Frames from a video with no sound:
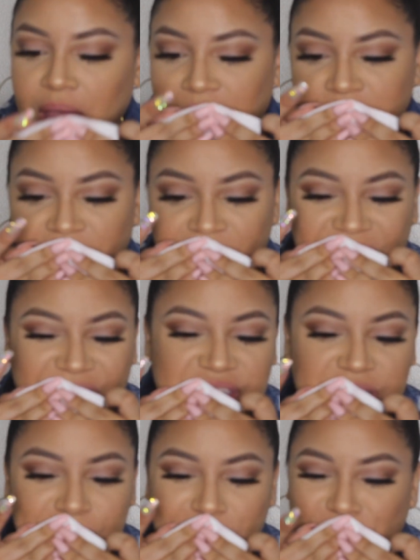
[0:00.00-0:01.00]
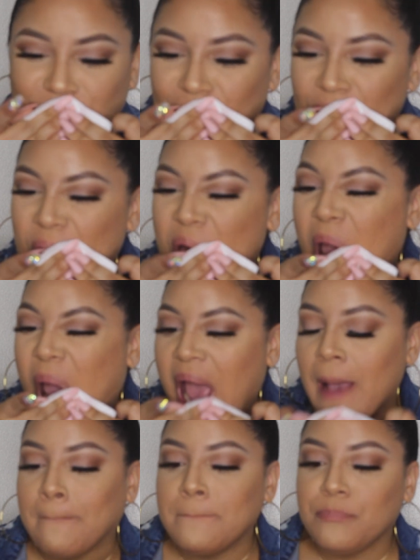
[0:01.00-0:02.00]
I love the smell
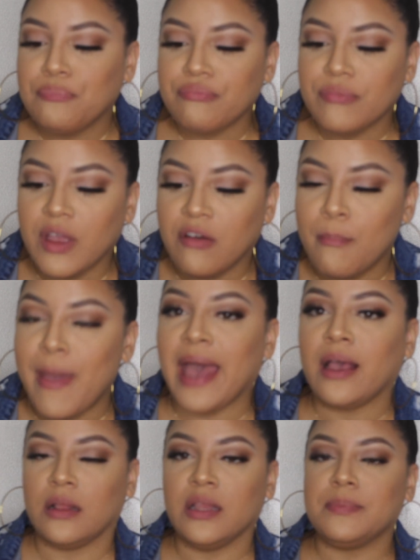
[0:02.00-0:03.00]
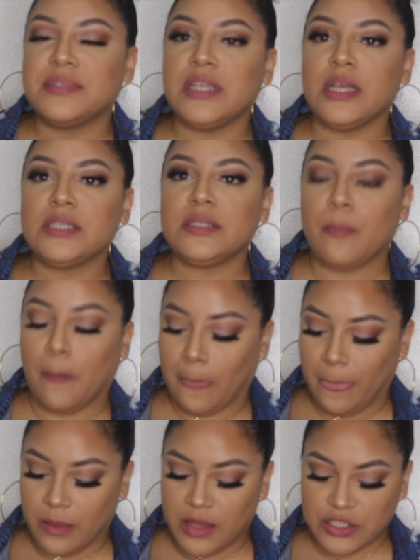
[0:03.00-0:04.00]
of MAC lipsticks.
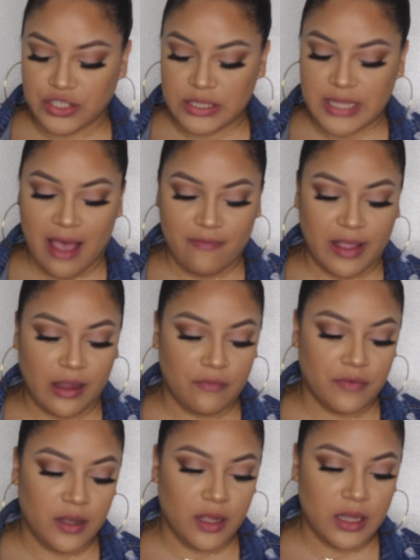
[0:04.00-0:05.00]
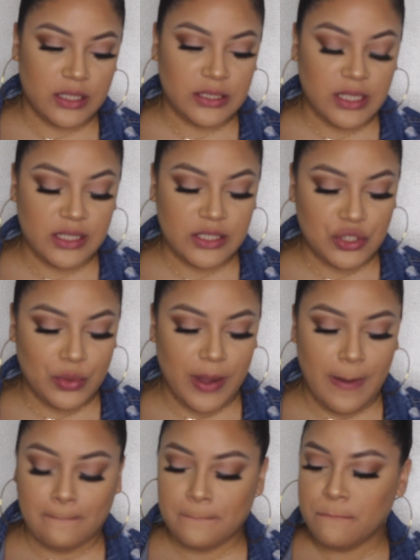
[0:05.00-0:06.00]
They just have like a vanilla scent to
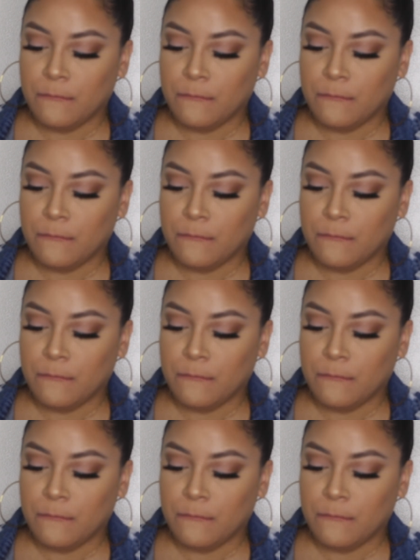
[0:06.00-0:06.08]
it.